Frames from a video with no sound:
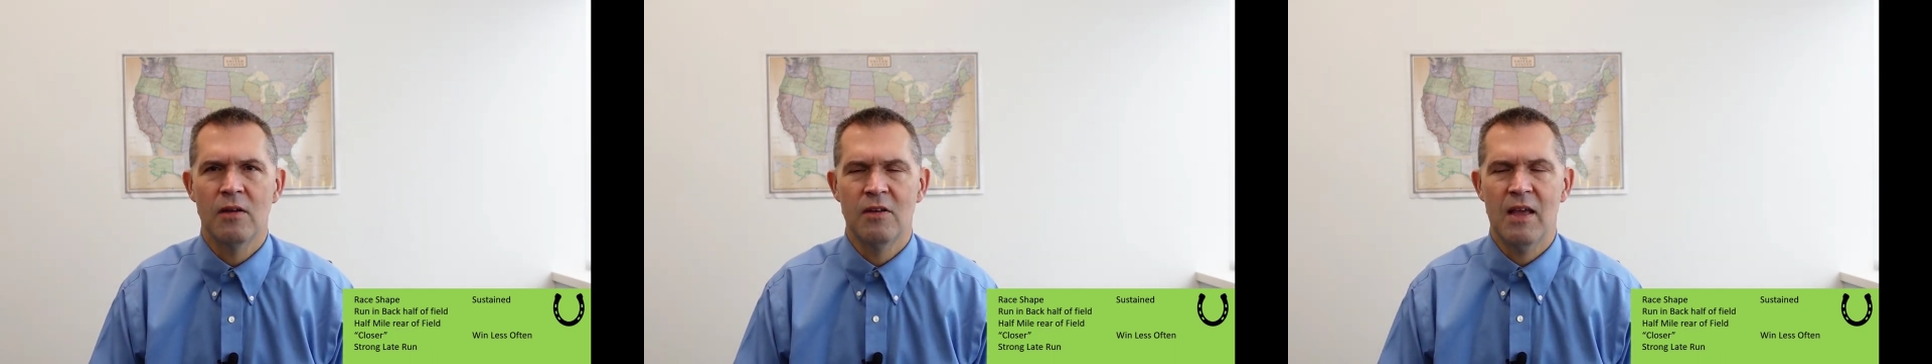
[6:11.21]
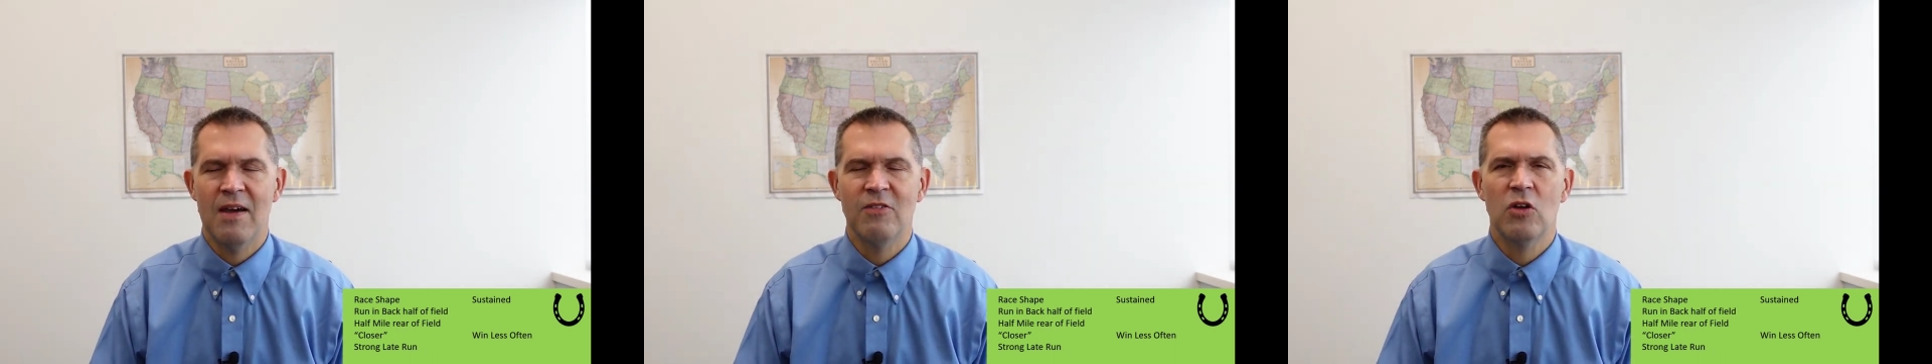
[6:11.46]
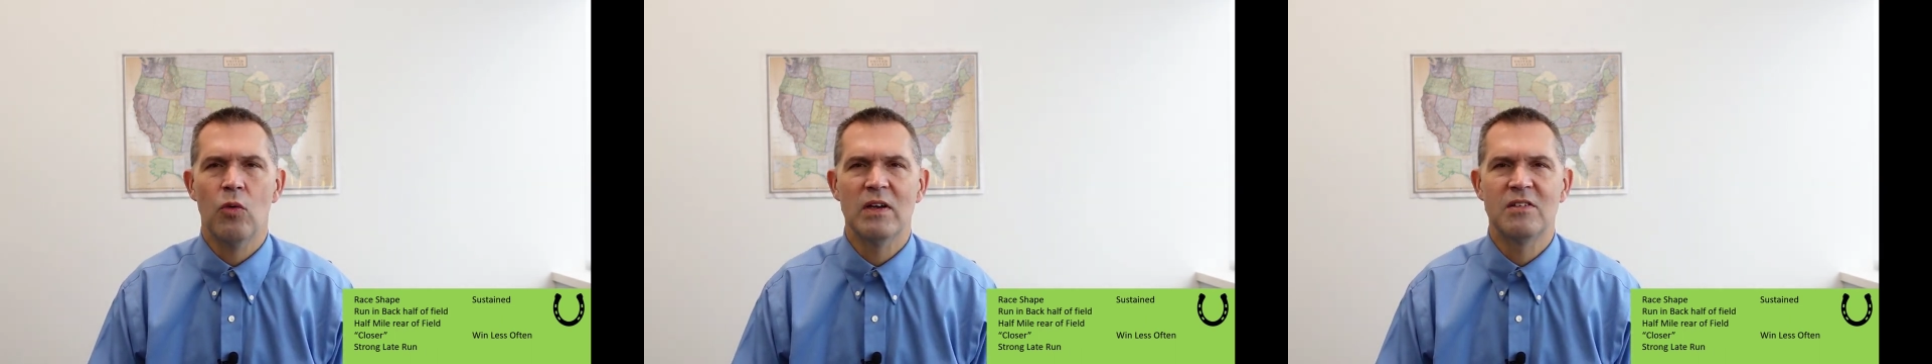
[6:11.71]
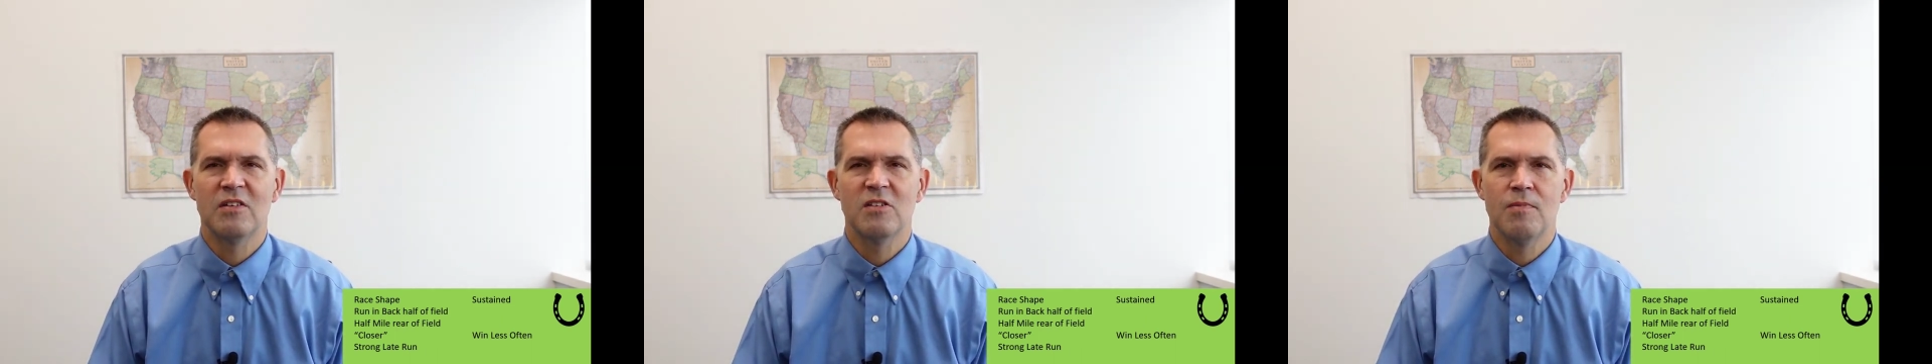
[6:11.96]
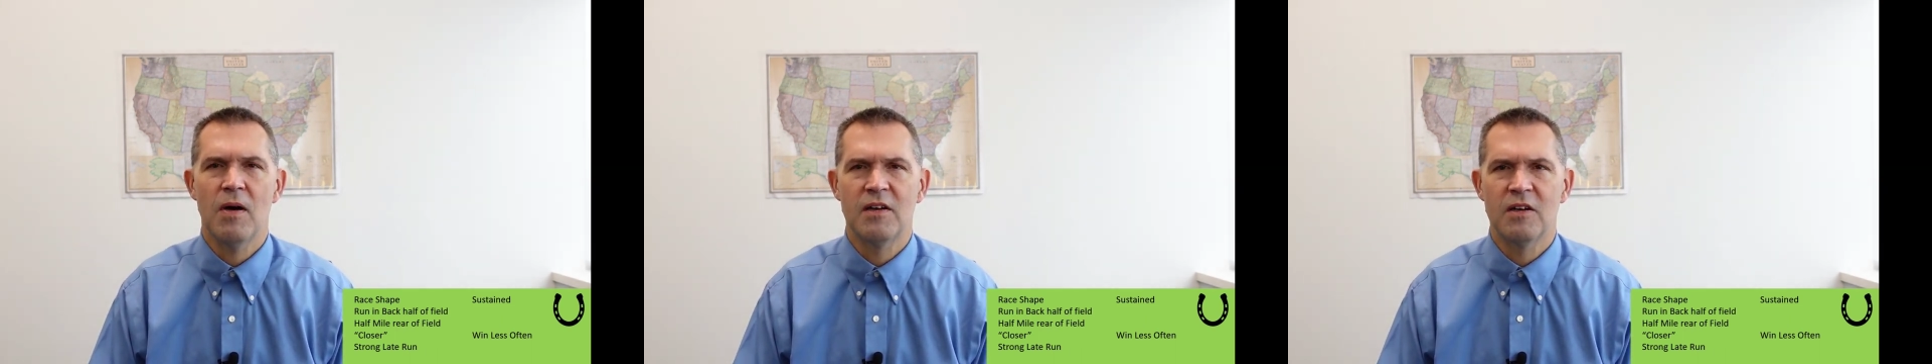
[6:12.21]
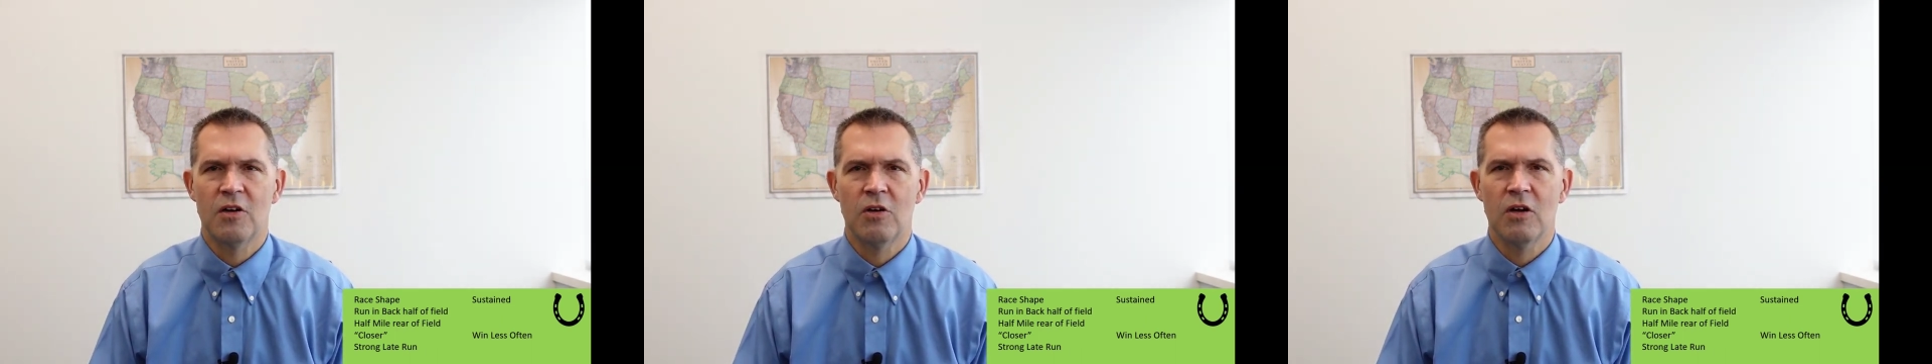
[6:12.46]
Do you have any questions about
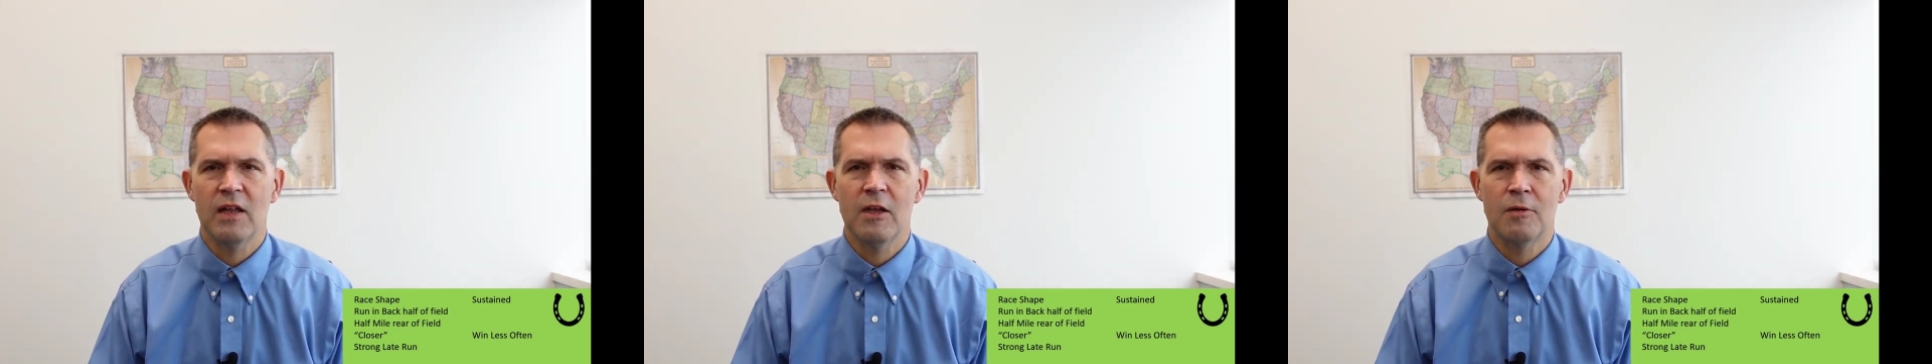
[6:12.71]
an early,